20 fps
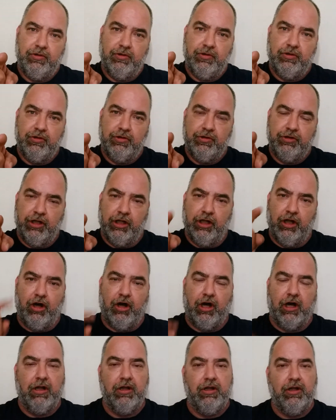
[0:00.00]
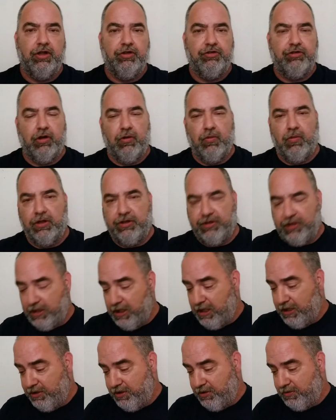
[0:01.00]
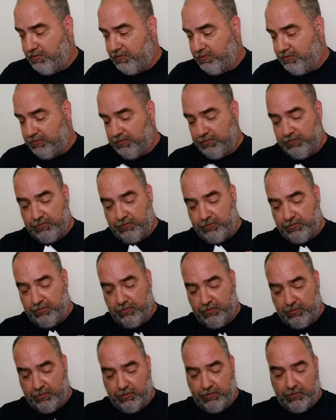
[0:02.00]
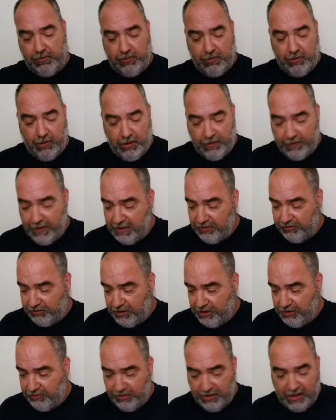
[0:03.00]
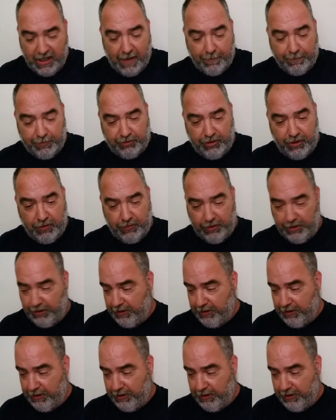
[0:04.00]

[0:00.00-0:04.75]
the law. So what do? They seize the opportunity.